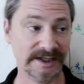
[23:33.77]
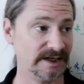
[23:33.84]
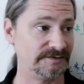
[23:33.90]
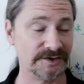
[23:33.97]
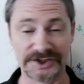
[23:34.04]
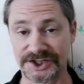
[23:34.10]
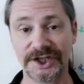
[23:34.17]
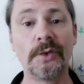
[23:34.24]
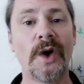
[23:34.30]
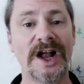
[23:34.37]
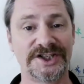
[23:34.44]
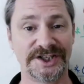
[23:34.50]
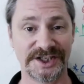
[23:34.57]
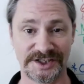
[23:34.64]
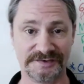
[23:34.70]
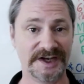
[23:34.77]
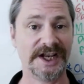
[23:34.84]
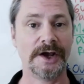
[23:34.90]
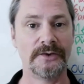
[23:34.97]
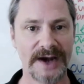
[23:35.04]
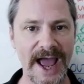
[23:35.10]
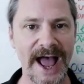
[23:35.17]
If you're still watching this
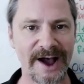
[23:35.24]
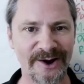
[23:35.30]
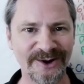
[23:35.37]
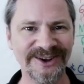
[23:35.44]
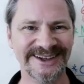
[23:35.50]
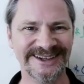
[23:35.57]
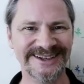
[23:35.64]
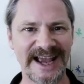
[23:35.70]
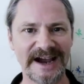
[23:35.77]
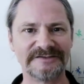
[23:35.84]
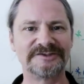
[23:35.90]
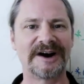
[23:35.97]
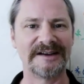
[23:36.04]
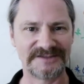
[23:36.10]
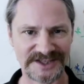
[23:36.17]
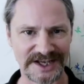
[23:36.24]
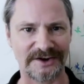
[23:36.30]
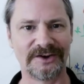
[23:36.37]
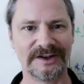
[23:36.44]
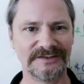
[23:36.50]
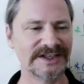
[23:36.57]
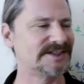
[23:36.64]
video now, after I've said
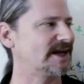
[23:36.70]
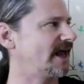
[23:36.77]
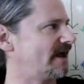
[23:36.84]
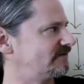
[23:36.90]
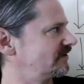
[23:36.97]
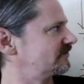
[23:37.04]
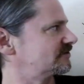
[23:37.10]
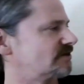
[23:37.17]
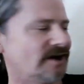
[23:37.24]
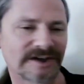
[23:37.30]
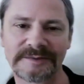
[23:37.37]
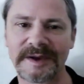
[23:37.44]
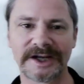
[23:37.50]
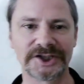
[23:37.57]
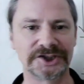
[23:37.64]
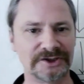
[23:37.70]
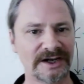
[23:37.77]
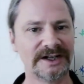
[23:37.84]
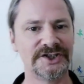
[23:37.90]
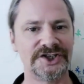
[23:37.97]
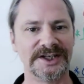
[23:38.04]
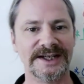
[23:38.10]
all of this and I haven't even talked about
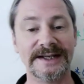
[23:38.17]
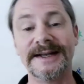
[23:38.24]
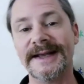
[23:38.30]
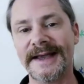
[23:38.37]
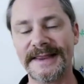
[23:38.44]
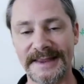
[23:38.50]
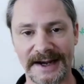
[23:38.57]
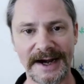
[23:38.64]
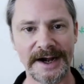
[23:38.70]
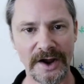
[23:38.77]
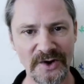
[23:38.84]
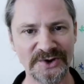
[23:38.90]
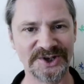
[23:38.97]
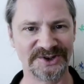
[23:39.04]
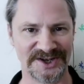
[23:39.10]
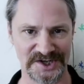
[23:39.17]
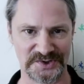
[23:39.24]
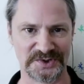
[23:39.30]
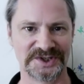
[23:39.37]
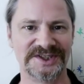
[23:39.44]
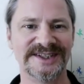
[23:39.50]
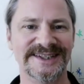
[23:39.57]
astrology yet, then I know you're
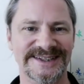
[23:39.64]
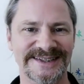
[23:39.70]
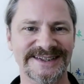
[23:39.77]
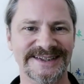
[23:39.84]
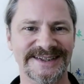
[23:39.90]
interested.